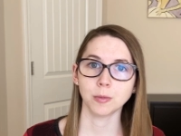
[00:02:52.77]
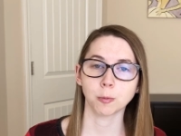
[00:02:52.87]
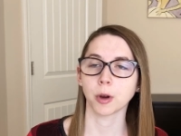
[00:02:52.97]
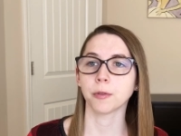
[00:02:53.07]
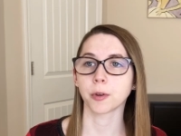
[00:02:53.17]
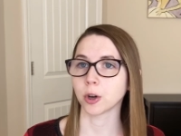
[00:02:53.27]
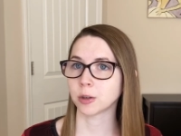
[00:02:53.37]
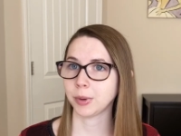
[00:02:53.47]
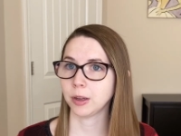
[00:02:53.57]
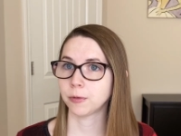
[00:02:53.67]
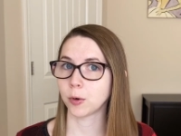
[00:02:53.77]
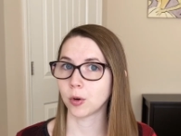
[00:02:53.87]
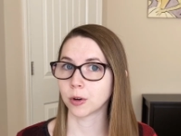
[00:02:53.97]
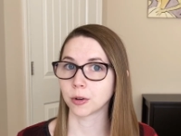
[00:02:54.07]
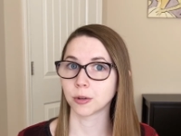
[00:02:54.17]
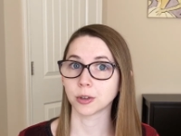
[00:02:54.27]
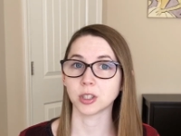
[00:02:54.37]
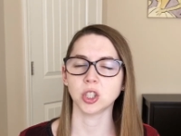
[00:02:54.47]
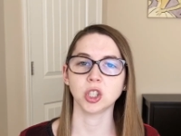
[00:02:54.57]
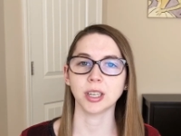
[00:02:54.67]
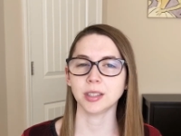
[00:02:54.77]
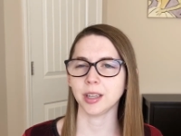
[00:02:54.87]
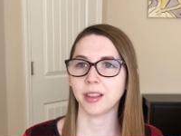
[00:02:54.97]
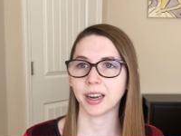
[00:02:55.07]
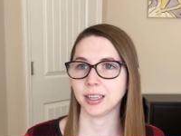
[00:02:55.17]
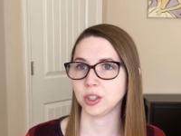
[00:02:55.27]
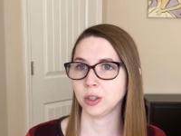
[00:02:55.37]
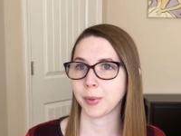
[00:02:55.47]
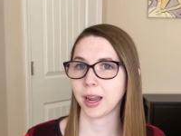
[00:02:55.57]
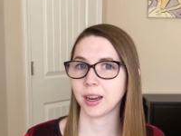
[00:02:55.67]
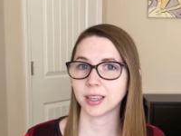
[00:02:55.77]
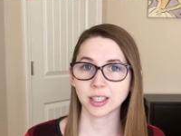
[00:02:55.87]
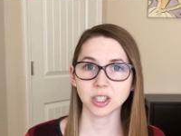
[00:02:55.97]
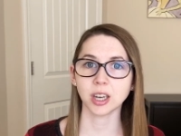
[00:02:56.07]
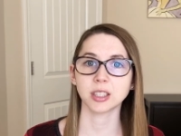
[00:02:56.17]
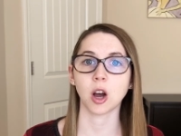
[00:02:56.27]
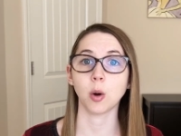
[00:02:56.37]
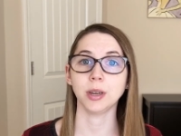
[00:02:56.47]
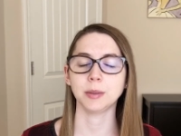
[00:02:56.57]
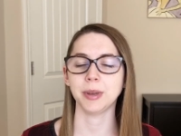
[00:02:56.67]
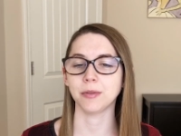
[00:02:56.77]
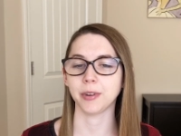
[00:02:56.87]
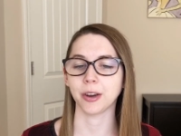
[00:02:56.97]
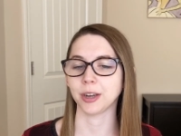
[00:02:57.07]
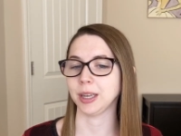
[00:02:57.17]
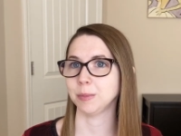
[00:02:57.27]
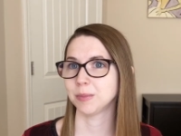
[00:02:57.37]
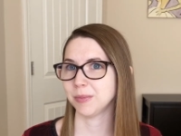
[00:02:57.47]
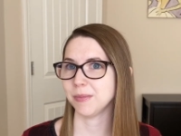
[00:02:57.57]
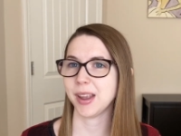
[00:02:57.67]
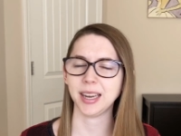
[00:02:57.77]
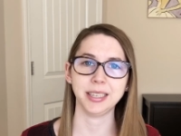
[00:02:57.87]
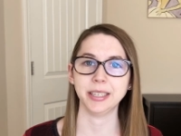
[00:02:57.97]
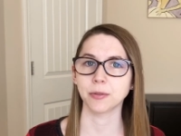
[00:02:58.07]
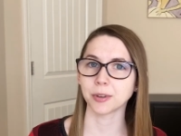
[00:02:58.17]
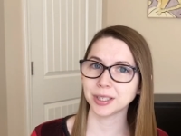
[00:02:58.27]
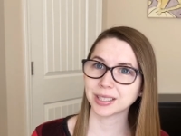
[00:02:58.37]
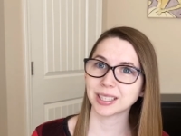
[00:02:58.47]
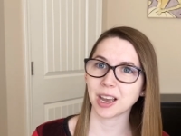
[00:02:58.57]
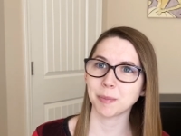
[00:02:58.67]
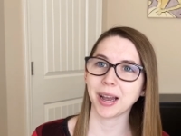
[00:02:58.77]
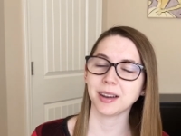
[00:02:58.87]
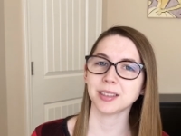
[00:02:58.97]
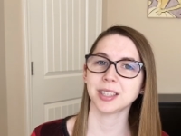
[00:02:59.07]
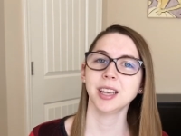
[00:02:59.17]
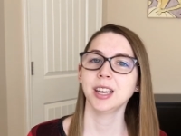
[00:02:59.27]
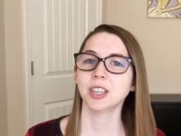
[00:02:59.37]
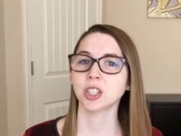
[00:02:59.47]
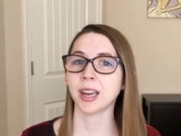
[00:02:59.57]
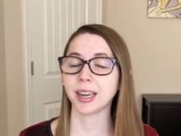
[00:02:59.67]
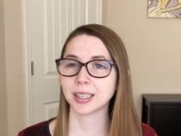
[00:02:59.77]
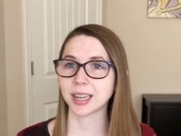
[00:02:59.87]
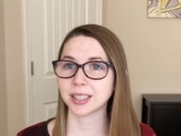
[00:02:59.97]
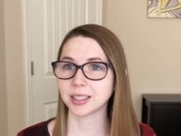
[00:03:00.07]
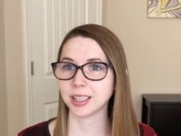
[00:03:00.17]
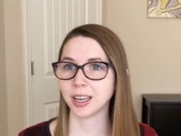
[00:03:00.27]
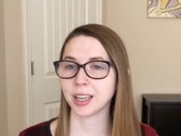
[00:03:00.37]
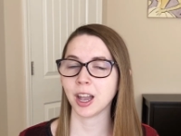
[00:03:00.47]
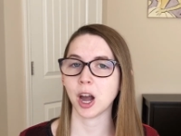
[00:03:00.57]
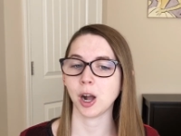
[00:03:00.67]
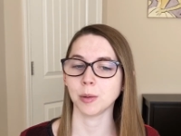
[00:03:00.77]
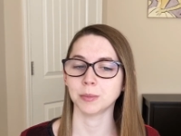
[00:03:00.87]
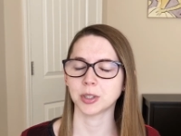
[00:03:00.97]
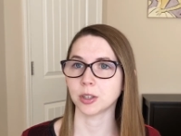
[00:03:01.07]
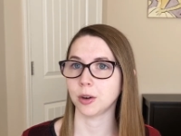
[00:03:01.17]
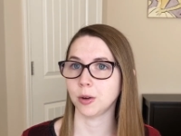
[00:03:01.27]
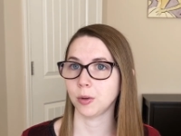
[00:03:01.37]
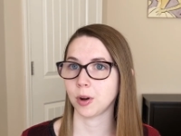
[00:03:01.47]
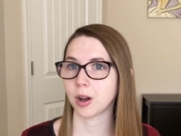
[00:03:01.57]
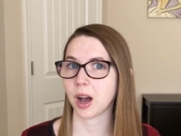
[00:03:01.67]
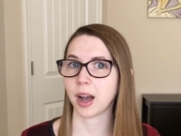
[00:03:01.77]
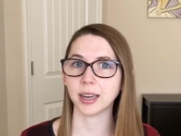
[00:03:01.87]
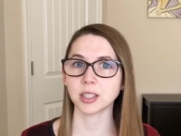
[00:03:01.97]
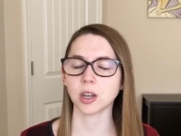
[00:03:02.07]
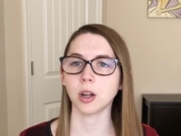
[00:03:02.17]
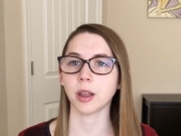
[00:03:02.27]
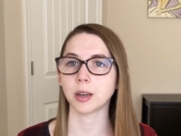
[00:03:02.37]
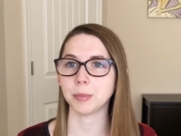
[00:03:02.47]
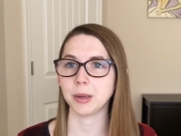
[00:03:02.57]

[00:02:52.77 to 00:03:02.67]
referred me for or suggested that I do. My eye doctor has always been very indifferent about genetic testing. Um, so I saw a lot of